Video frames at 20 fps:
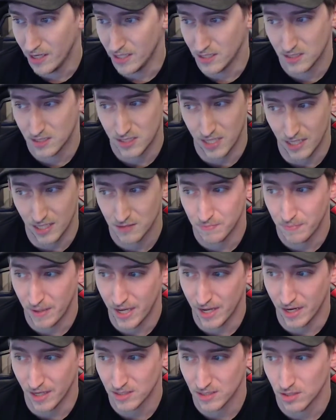As Tess
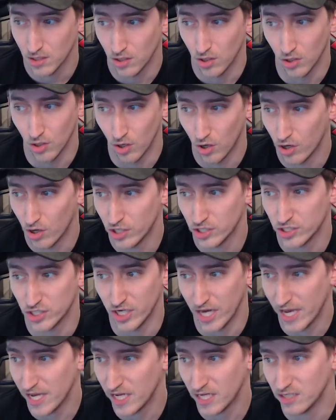panics, a large,
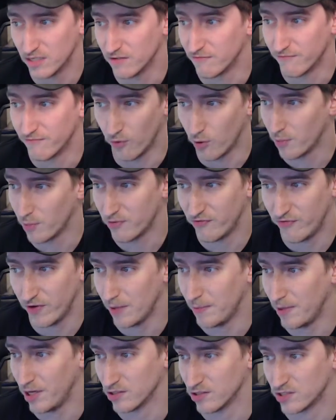naked, deformed
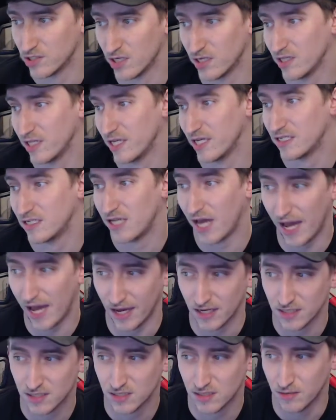female suddenly
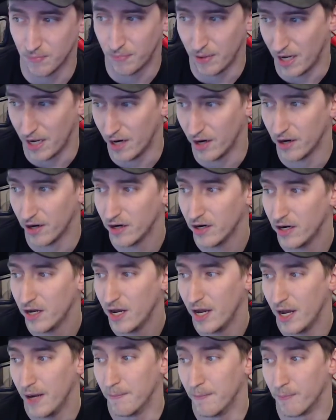attacks the pair
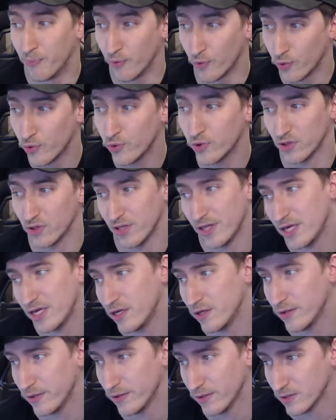and brutally
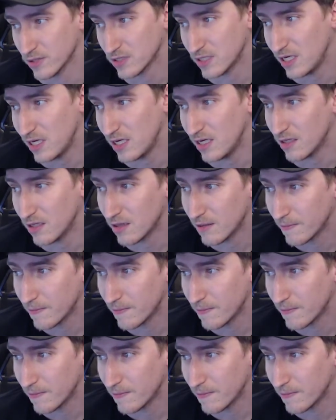kills Keith